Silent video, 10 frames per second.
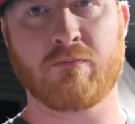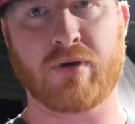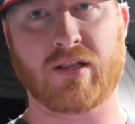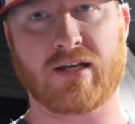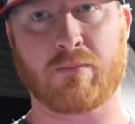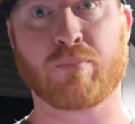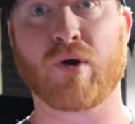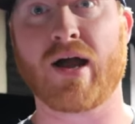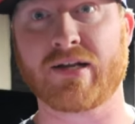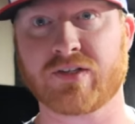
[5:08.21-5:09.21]
but like a
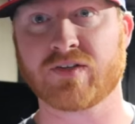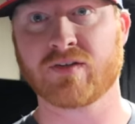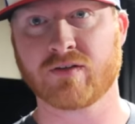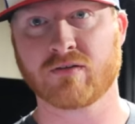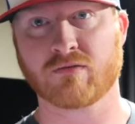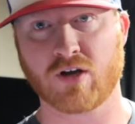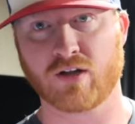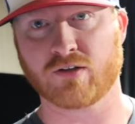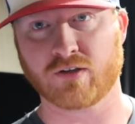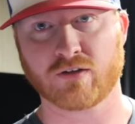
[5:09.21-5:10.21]
bright
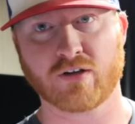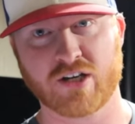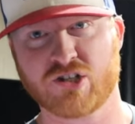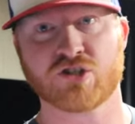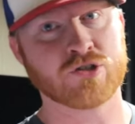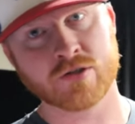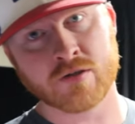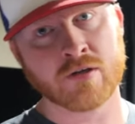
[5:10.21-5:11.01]
color-ish.